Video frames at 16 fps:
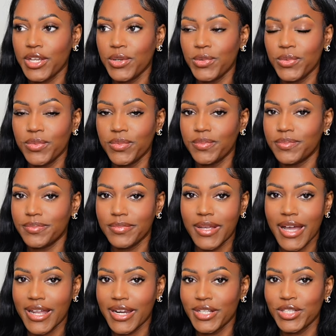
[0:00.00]
you
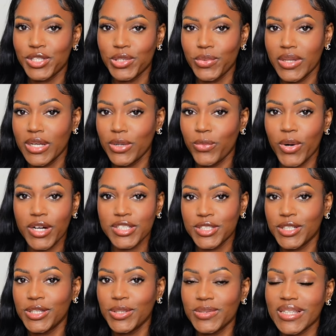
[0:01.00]
get into and it works
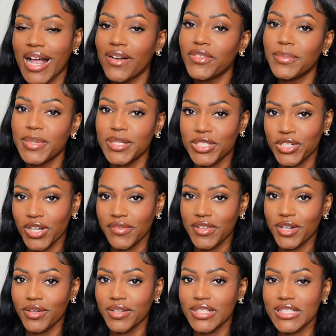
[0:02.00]
your glutes. I have a picture of
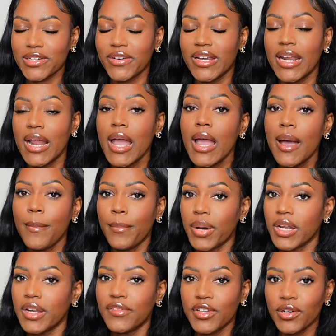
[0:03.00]
it on the screen.
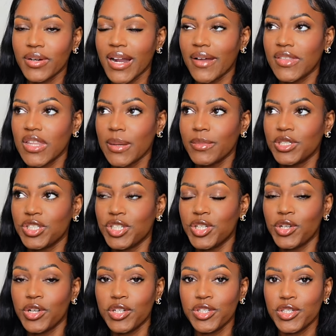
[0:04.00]
But if you don't have that machine,
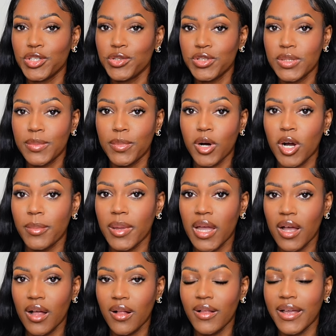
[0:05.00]
you could just use a
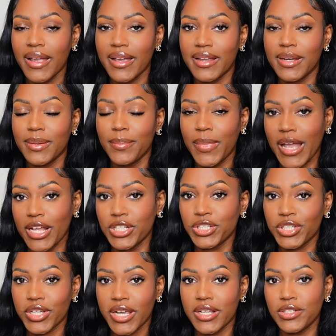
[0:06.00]
barbell and a
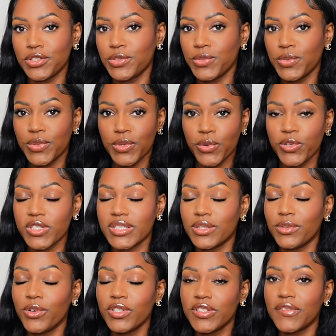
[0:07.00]
bench and do those.
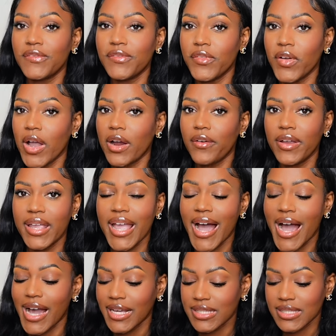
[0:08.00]
Those are very
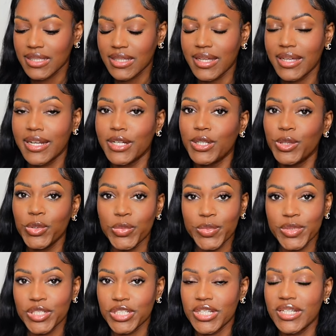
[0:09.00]
isolated glute
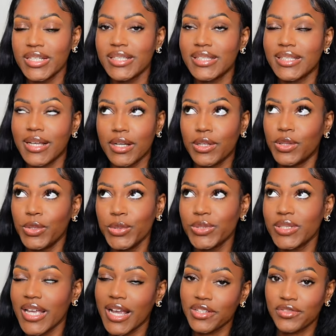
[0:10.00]
machines,
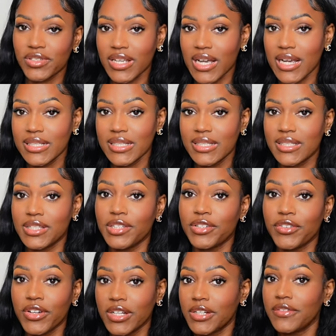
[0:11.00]
glute exercises, and
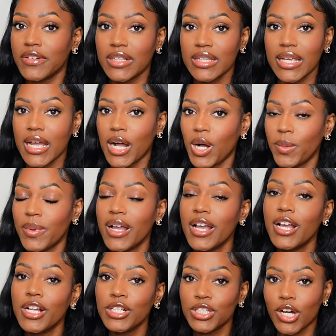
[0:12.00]
they're going to really help
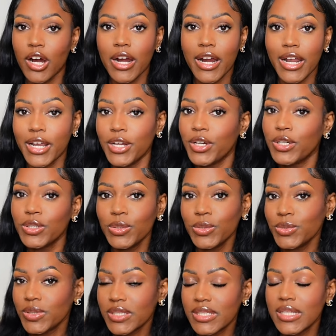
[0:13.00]
target your
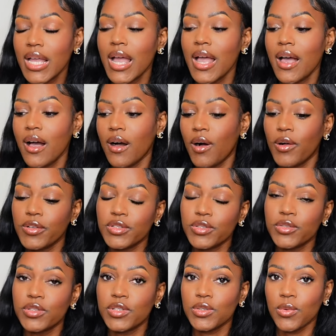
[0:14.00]
glutes.
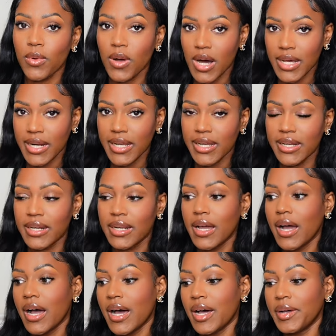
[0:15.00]
Also squatting,
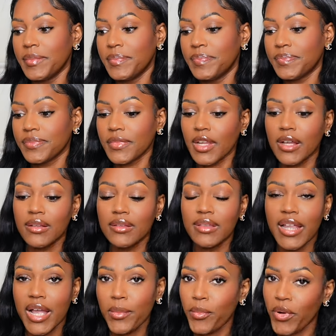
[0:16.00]
um,
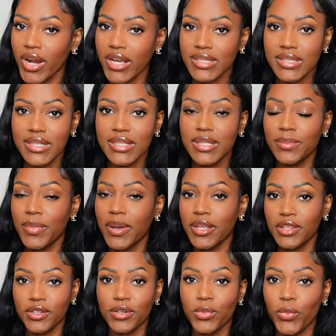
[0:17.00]
leg pressing,
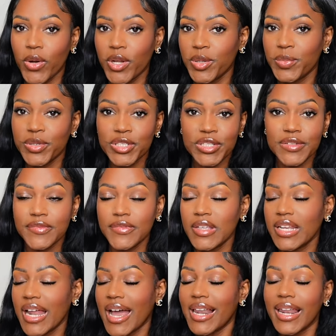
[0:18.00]
depending on where you put your
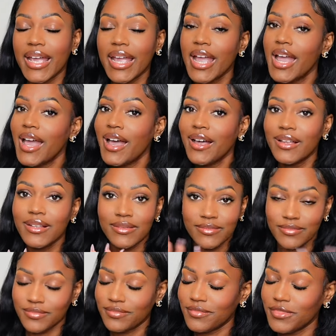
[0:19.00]
feet at. Like
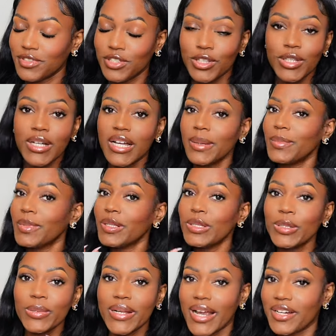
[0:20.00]
look up
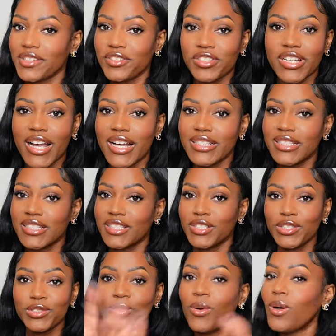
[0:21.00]
glute exercises
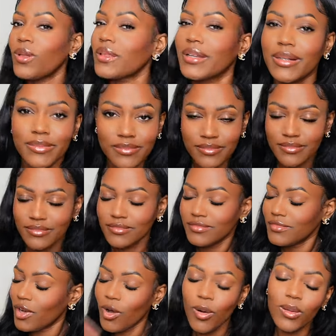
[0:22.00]
and do all of them
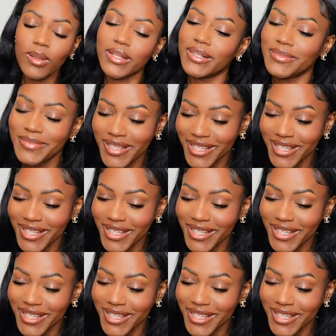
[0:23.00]
all of them